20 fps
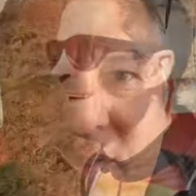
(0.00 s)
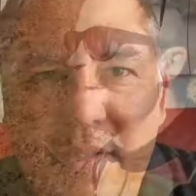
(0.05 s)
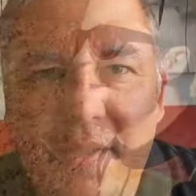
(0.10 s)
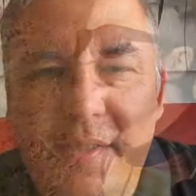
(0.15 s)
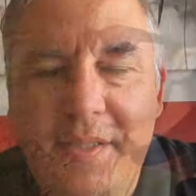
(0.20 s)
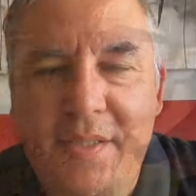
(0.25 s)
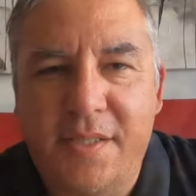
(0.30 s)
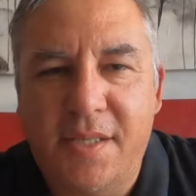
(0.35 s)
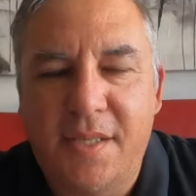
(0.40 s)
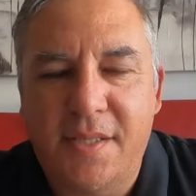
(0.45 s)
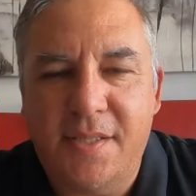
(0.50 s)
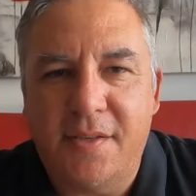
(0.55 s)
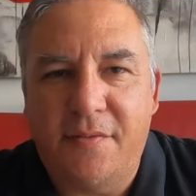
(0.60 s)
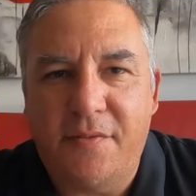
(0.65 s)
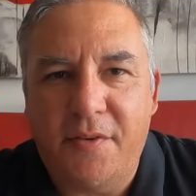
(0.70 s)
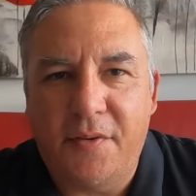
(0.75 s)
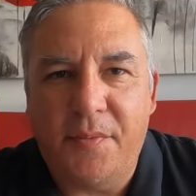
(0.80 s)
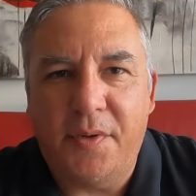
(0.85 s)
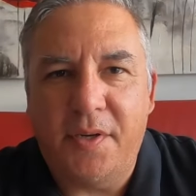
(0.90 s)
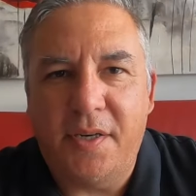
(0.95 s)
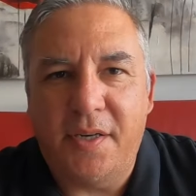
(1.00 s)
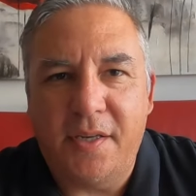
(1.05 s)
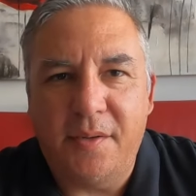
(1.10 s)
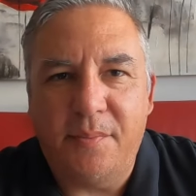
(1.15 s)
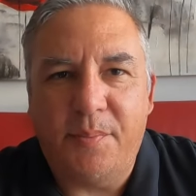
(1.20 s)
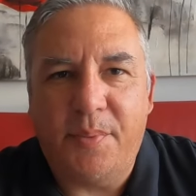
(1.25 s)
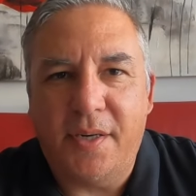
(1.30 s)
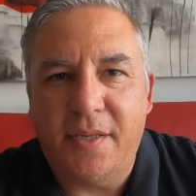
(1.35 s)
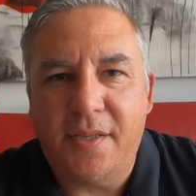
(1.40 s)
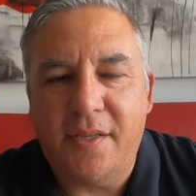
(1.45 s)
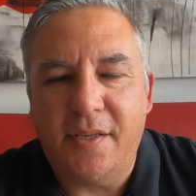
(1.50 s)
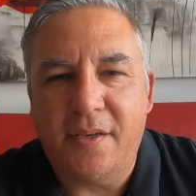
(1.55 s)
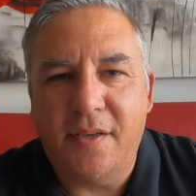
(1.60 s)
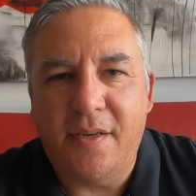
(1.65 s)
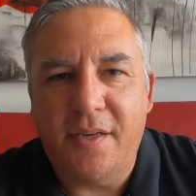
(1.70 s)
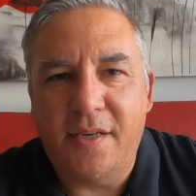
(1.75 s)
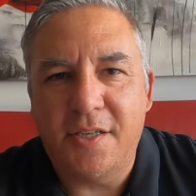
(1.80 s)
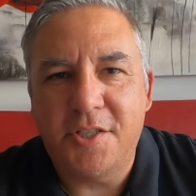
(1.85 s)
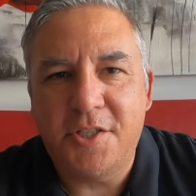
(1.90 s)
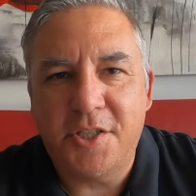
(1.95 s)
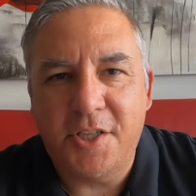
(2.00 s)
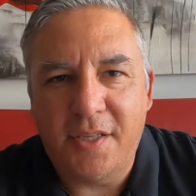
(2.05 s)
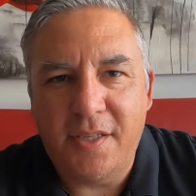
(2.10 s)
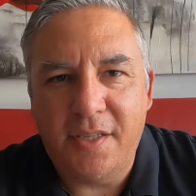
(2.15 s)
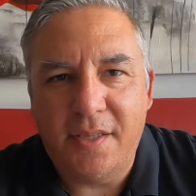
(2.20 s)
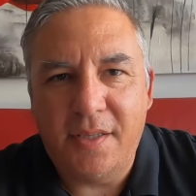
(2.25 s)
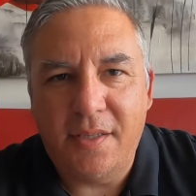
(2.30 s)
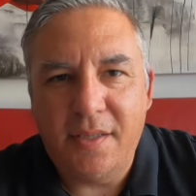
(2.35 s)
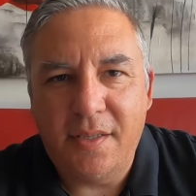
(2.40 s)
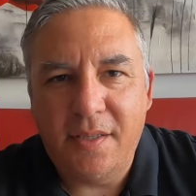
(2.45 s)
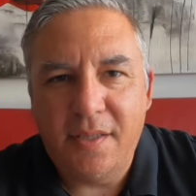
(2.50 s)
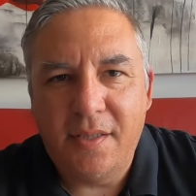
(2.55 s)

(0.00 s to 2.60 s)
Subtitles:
This has a very particular channel,